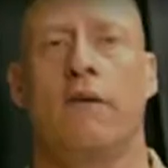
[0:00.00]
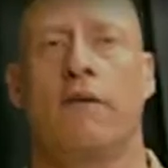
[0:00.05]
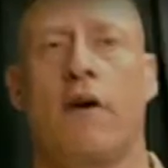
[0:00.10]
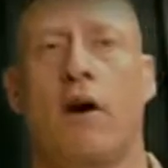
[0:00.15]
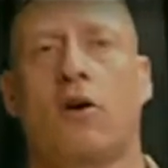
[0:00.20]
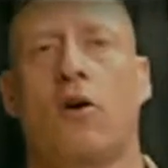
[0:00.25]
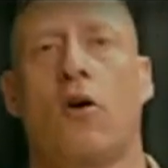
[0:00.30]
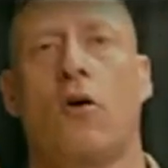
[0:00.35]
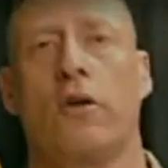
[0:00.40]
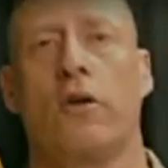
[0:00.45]
our
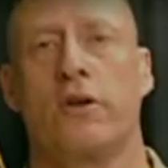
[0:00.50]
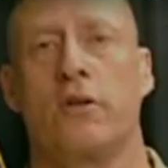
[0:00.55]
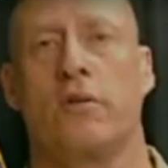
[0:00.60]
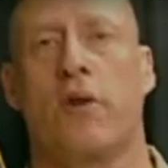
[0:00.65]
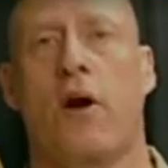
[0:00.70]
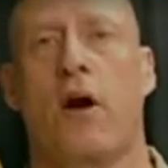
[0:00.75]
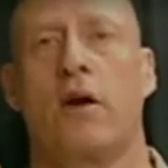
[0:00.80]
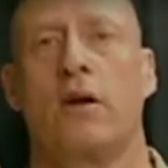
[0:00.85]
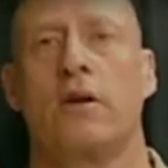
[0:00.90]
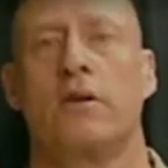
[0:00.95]
coalition
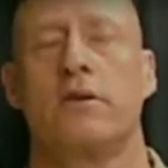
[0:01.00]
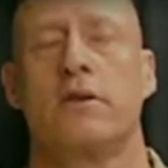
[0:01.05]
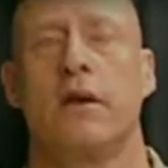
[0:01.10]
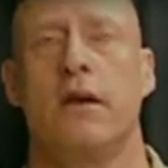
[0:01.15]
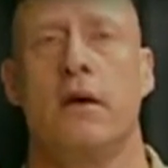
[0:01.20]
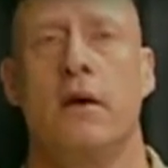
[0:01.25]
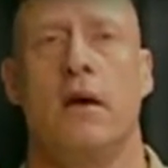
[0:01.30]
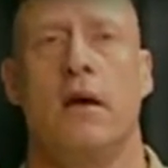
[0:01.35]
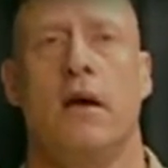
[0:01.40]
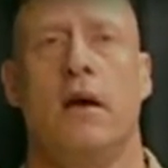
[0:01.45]
partners.
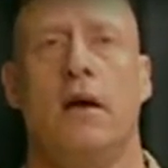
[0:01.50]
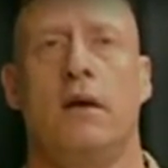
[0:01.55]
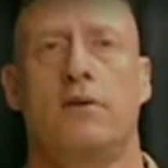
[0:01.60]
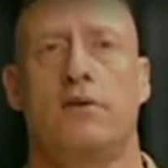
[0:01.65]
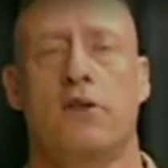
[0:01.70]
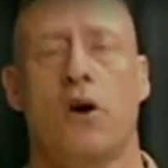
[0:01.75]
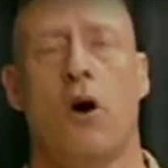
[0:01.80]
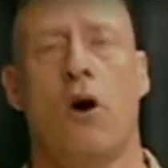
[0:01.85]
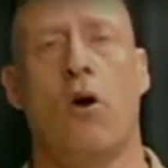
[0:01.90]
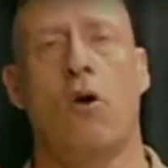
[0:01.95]

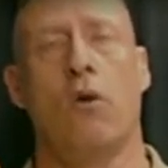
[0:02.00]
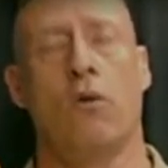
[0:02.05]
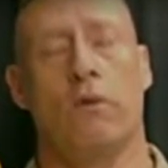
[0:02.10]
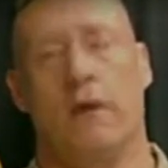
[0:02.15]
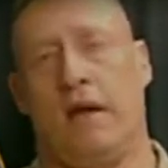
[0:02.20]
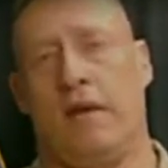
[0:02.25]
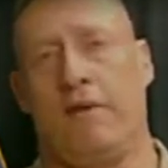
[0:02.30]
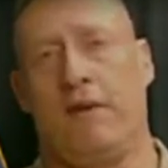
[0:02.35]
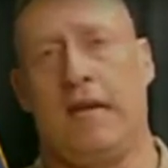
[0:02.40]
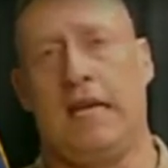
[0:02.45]
So
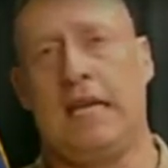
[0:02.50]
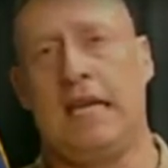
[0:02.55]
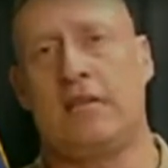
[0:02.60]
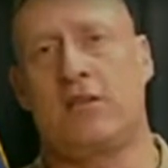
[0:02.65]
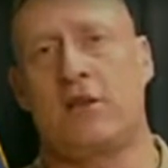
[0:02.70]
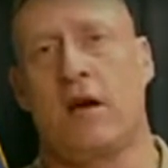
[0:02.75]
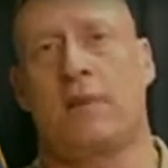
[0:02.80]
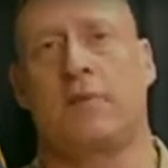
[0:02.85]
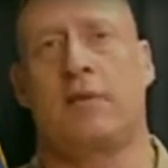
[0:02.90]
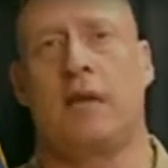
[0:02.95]
if he
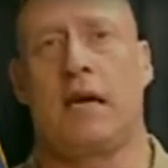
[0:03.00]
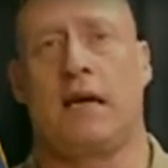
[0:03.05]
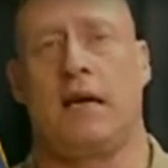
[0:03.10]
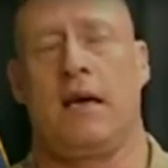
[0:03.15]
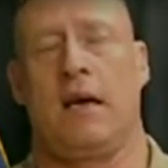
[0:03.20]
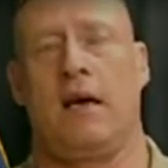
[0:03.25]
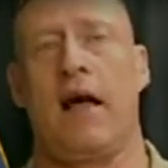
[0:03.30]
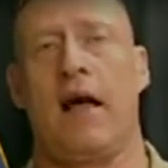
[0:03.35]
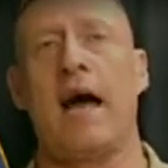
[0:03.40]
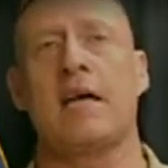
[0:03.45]
needs something,
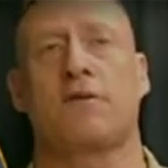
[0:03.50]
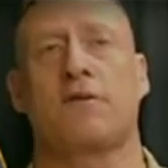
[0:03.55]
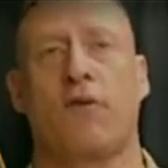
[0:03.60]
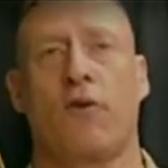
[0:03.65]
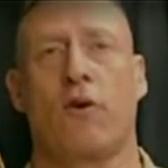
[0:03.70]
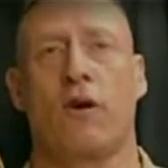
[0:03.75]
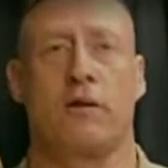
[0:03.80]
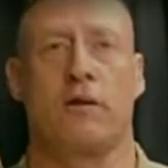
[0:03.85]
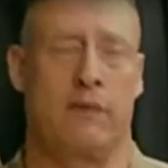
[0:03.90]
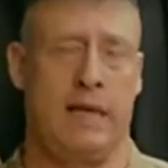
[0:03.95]
he'll ask
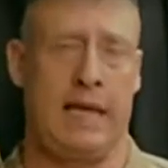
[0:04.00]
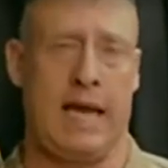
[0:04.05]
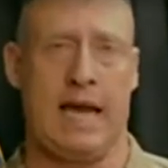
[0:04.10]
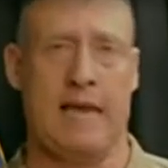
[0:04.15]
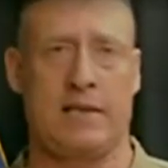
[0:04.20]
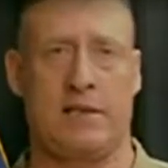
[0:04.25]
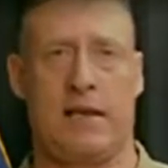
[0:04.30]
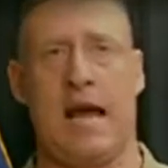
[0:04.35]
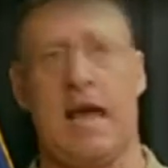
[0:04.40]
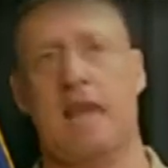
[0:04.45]
for it. He
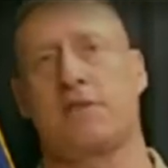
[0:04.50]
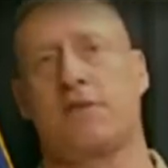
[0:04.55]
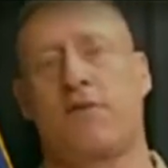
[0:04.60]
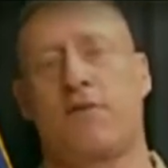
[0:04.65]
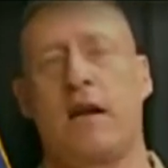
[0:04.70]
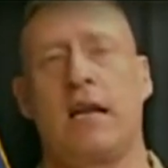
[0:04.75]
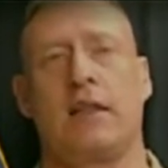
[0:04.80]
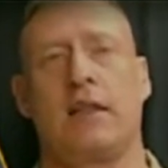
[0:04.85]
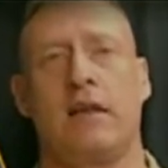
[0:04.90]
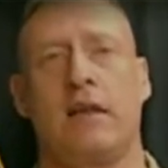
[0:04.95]
hasn't asked
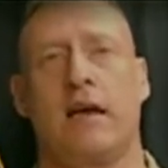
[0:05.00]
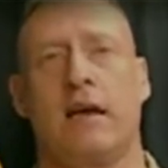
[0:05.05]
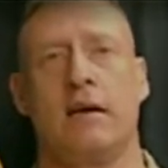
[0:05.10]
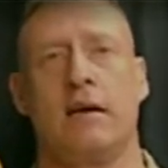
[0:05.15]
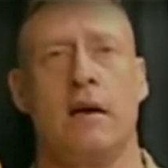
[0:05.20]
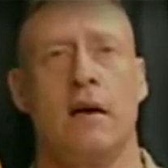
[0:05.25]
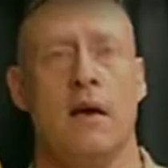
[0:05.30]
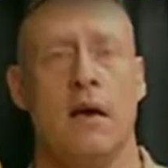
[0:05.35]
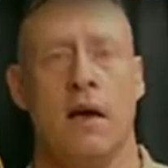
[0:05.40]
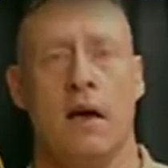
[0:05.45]
for anything.
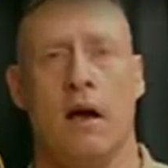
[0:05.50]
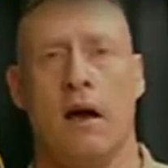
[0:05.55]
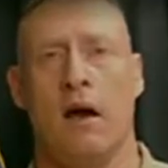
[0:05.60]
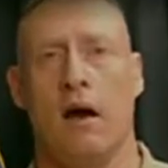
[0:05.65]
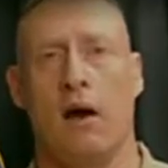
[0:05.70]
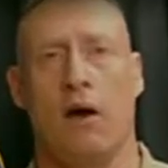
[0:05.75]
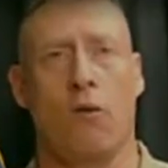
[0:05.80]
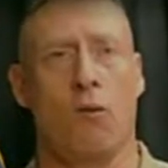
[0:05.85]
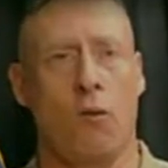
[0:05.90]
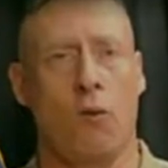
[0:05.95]

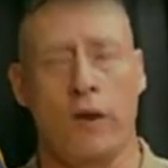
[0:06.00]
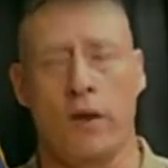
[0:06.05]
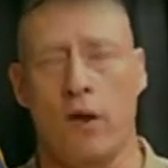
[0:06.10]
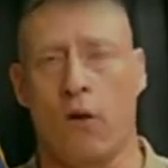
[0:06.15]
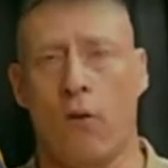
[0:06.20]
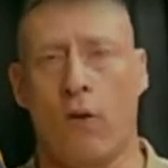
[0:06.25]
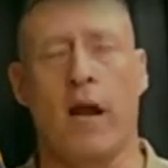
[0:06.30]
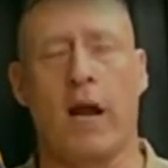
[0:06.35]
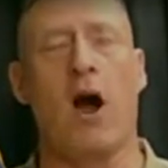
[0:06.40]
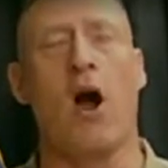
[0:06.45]
You
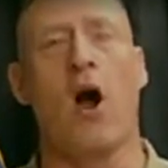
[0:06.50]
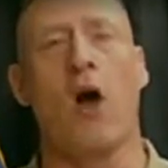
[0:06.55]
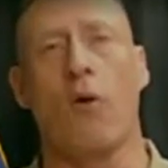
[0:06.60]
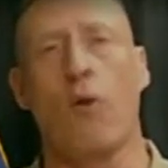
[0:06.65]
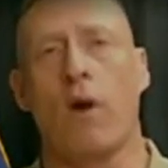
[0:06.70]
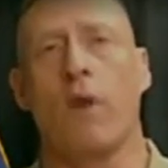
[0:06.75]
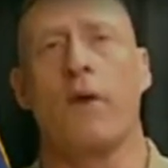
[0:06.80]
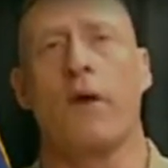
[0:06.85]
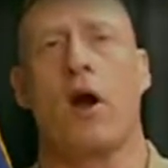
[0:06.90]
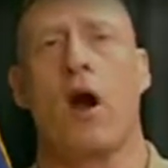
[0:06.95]
know, we are
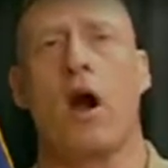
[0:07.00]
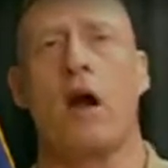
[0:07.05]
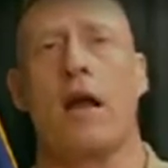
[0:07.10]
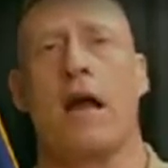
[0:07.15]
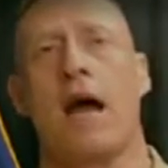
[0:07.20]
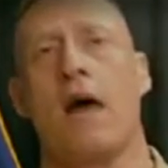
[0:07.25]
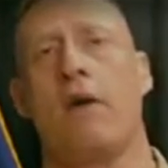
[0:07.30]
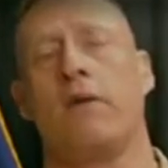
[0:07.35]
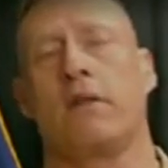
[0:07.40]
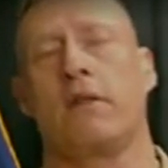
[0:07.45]
where we are
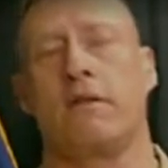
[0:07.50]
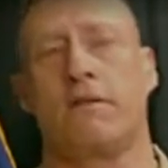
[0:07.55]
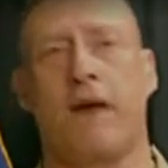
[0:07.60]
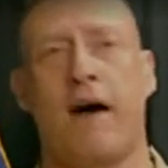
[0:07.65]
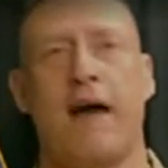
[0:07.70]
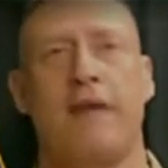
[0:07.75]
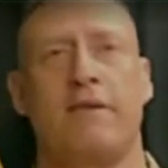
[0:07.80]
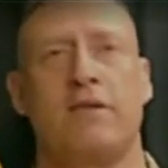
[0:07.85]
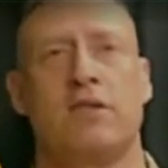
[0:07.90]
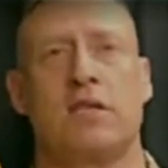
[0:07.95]
now with the
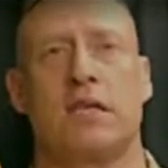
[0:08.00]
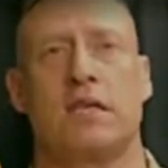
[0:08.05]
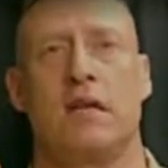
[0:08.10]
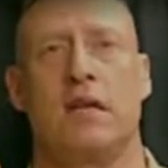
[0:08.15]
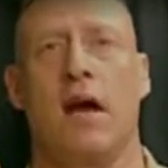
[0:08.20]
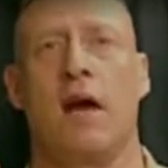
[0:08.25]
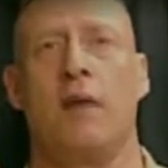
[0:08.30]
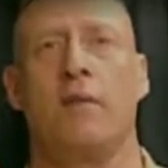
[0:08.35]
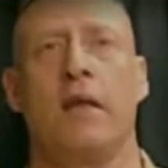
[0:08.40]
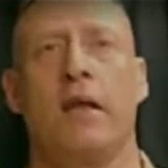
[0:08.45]

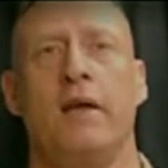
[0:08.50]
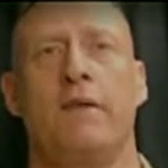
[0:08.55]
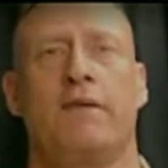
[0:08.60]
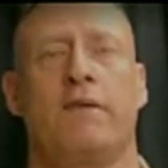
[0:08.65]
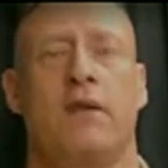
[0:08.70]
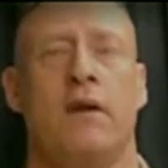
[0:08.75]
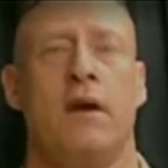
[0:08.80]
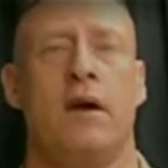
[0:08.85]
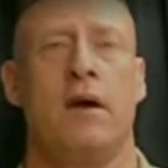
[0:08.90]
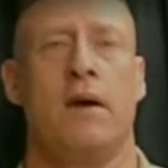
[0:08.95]
560 uplift
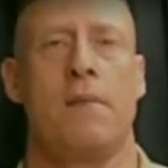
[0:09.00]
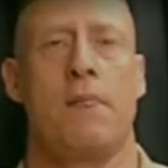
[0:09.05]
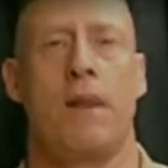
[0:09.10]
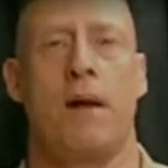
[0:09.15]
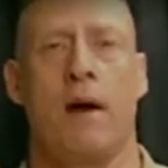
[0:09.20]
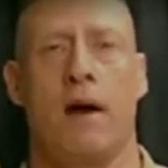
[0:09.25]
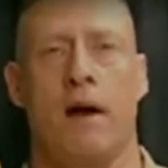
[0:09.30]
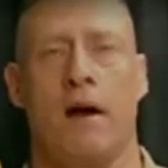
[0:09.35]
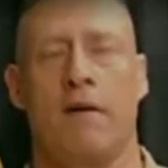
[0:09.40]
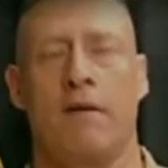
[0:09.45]

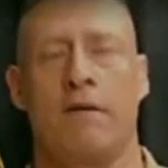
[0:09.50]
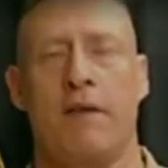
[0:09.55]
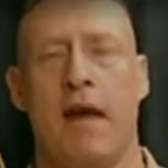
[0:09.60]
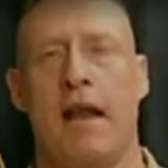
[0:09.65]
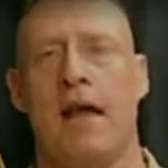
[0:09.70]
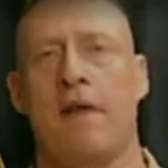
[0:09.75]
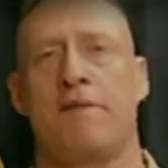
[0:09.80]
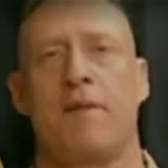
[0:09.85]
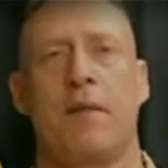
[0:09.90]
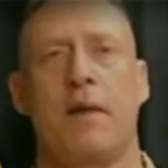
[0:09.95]
of that
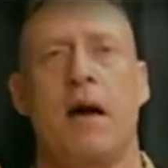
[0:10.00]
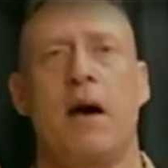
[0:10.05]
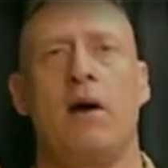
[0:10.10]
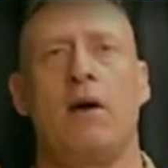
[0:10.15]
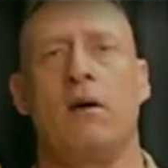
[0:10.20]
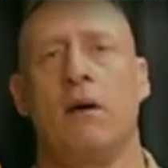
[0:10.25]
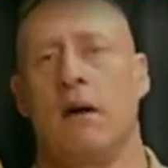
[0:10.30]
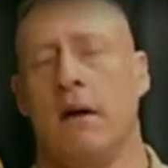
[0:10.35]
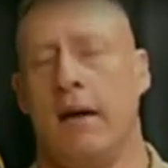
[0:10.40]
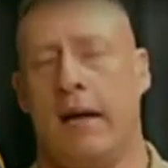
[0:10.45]

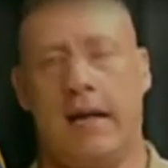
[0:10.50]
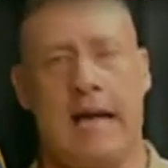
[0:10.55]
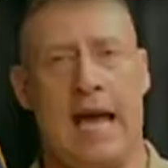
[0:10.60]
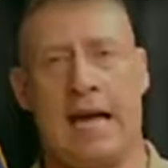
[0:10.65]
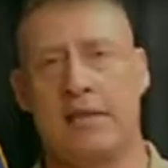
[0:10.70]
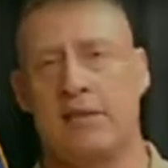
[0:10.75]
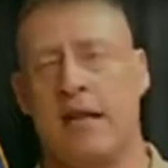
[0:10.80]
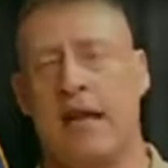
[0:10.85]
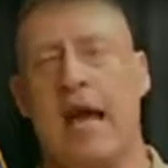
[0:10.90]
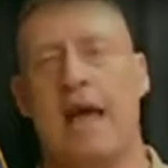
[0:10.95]
FML, and he
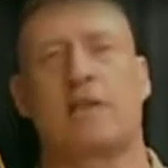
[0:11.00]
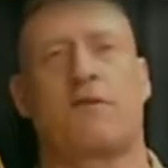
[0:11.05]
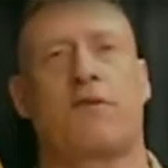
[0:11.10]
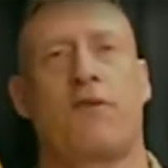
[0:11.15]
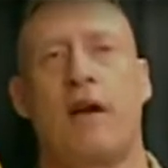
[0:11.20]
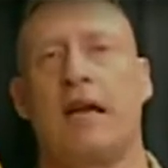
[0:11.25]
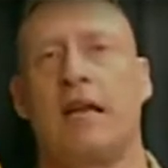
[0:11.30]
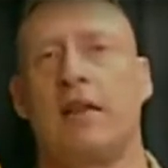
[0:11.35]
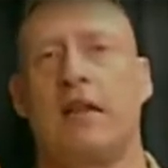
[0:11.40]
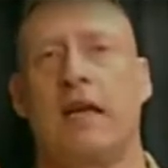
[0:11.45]
hasn't asked
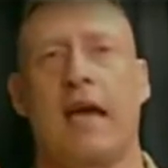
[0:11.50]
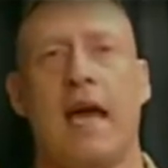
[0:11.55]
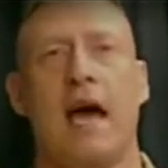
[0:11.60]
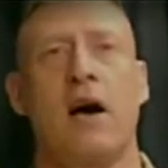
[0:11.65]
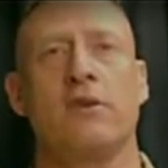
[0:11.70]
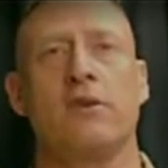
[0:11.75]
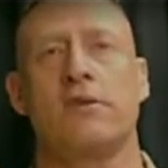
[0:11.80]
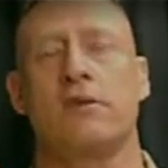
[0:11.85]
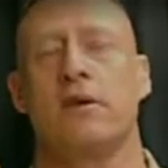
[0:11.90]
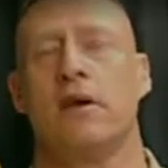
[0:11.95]
for anything
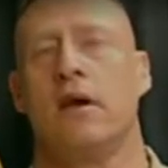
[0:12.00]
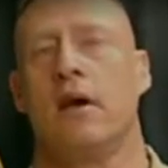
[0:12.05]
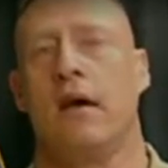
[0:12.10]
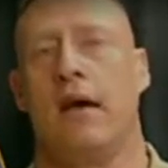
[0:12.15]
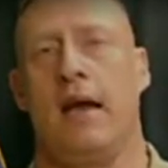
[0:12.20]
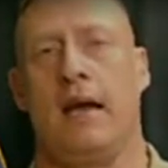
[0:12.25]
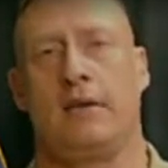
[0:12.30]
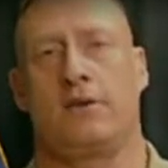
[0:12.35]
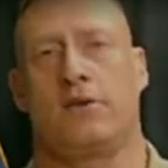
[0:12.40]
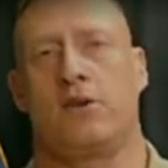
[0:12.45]
else.
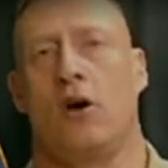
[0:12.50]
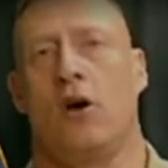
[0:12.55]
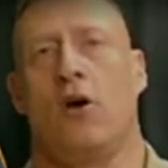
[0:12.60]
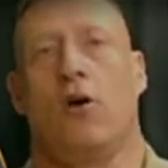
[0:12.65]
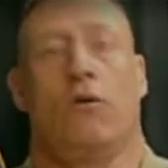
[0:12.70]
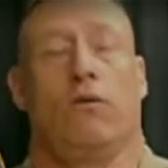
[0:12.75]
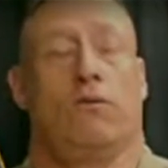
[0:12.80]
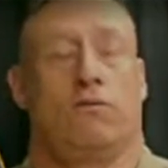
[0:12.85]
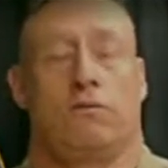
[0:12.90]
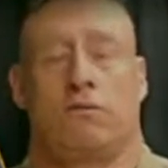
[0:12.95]
And
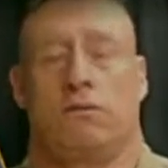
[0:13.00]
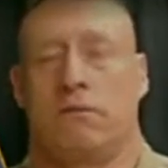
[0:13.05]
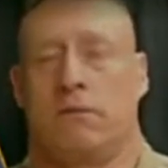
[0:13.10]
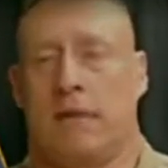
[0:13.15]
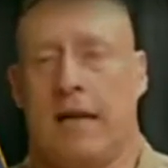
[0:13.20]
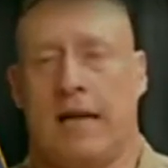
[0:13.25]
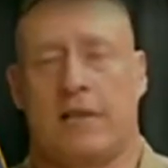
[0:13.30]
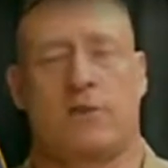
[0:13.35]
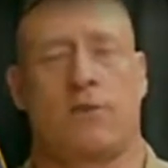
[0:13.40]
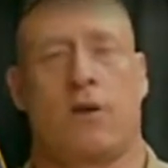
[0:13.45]
so
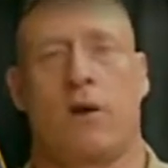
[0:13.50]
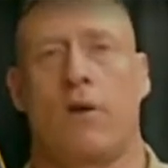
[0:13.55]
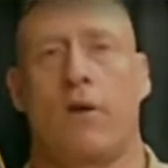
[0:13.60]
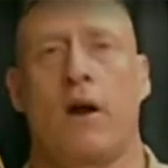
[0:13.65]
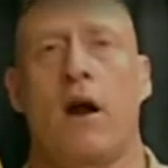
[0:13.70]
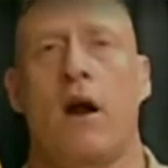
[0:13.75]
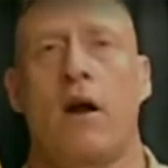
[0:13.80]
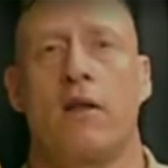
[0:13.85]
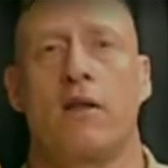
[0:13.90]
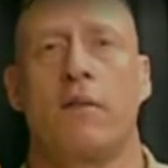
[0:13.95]
that's where we
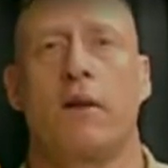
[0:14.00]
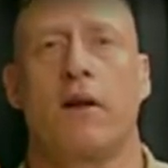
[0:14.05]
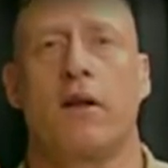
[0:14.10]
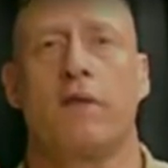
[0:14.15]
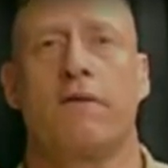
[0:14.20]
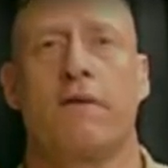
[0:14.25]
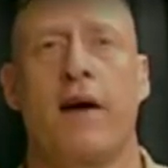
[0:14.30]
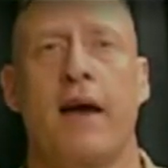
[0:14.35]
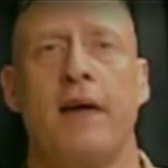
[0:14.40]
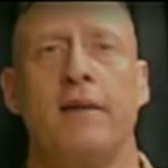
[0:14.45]
are in the middle of the
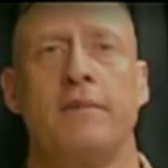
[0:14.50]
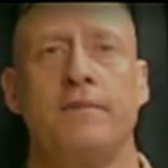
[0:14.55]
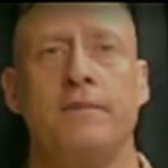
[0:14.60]
fight.